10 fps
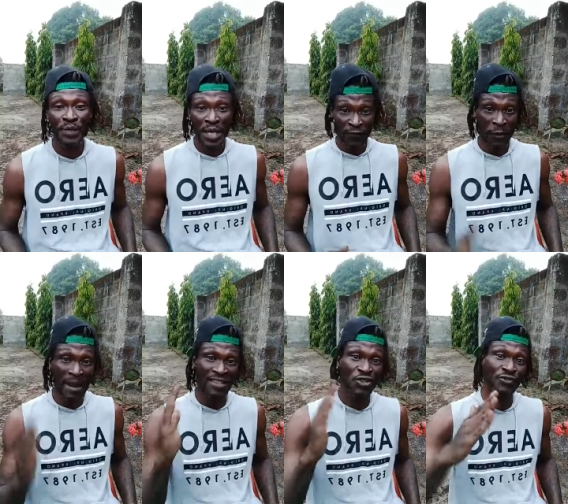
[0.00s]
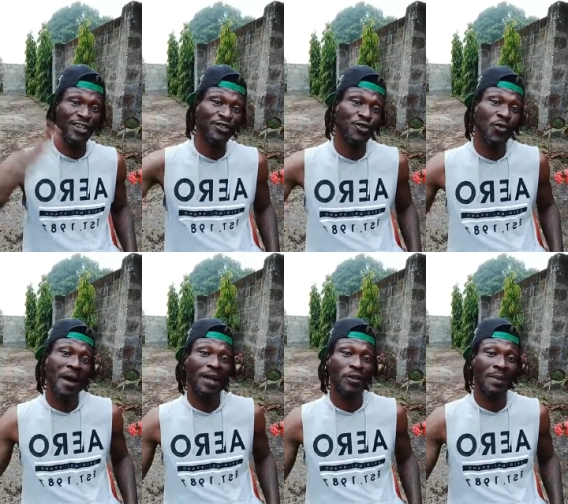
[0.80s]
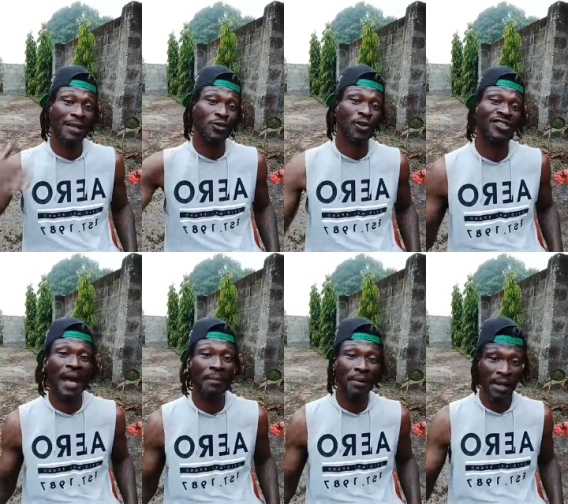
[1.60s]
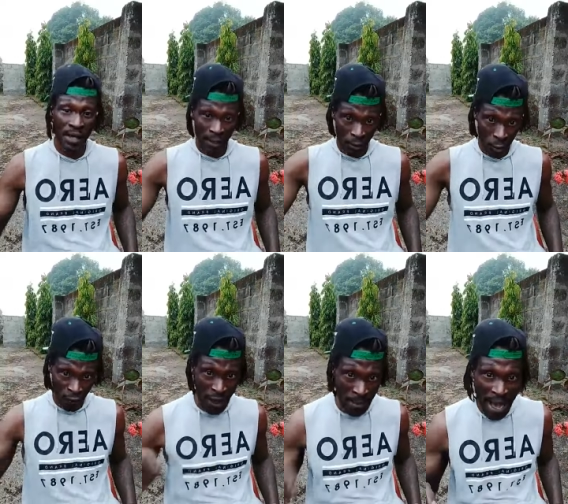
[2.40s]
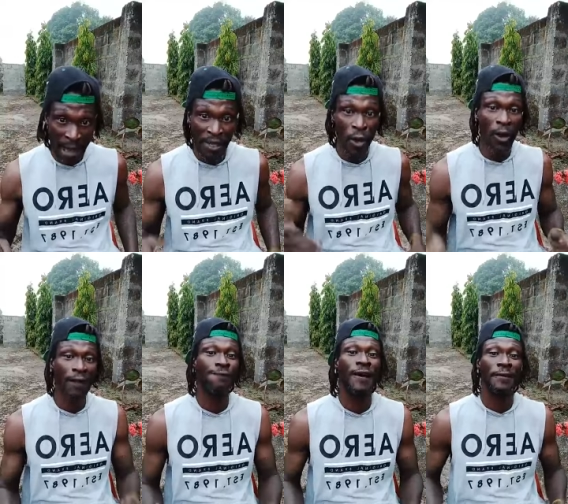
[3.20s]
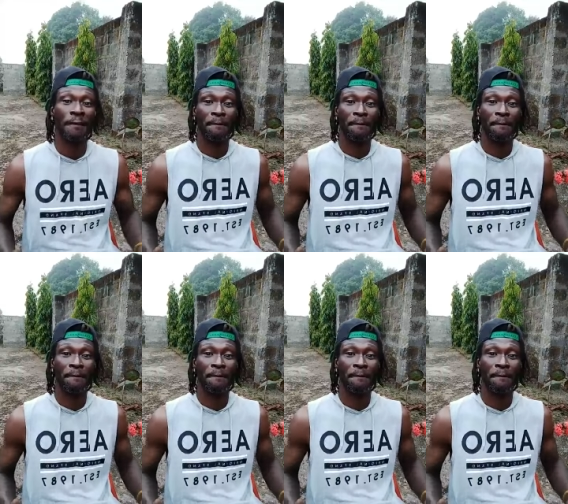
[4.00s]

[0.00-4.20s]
If you blunt streets, you man, you blunt kossam. November, begin hold on fine.